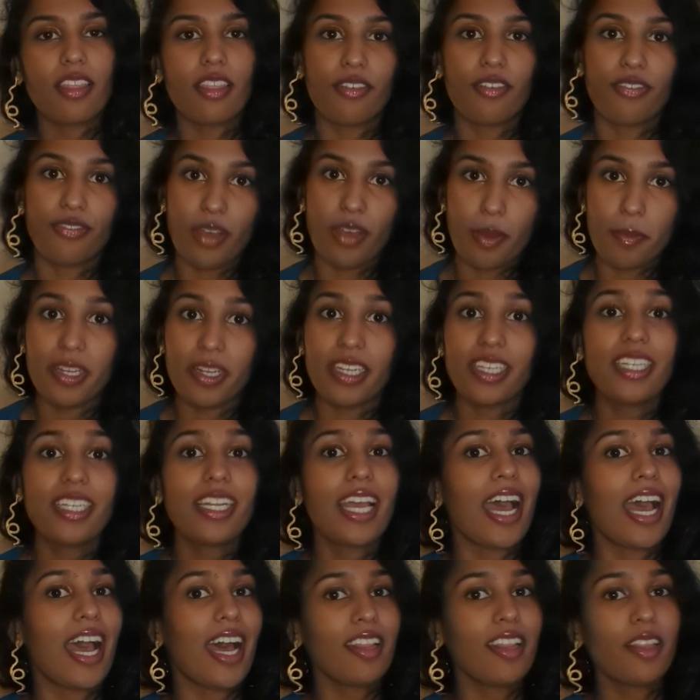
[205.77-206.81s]
the feminine
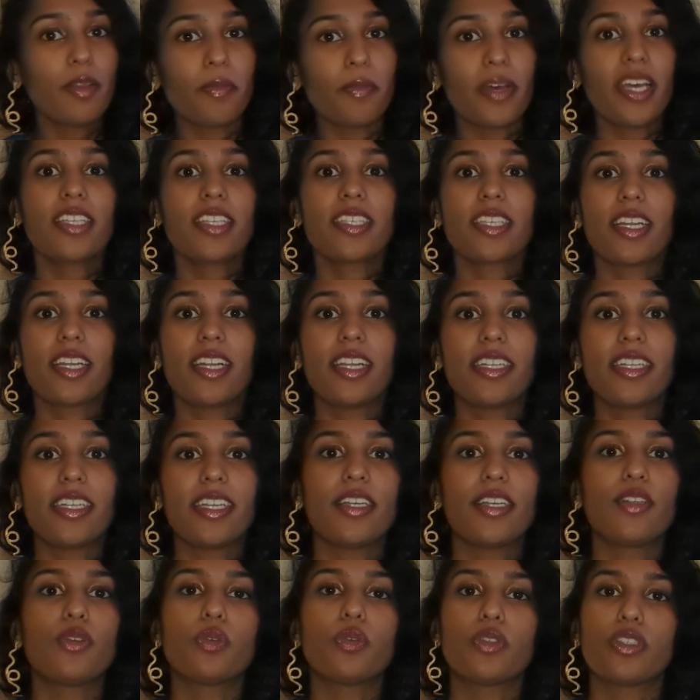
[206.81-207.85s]
and the masculine
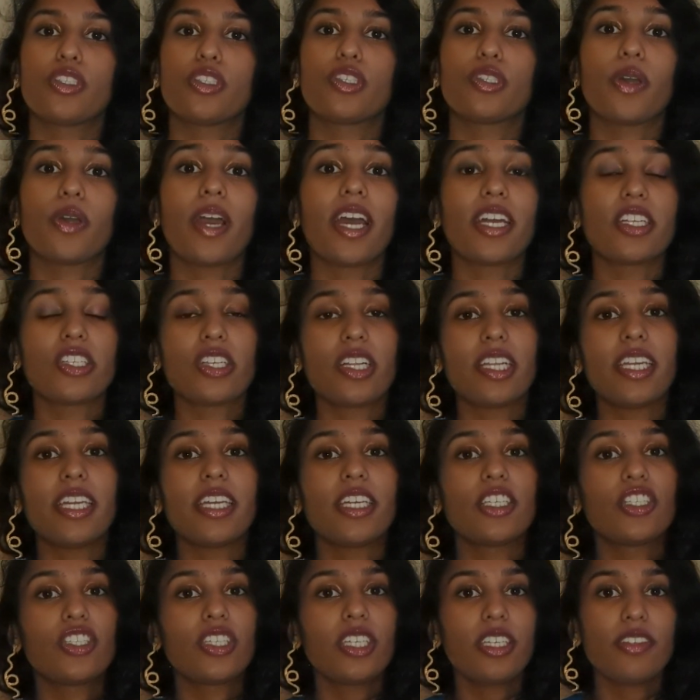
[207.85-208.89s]
in order to
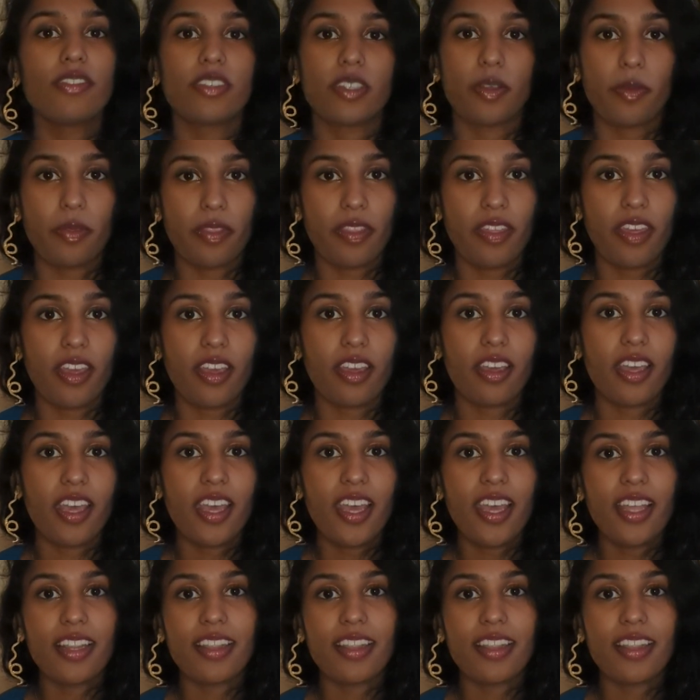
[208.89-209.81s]
actually achieve something.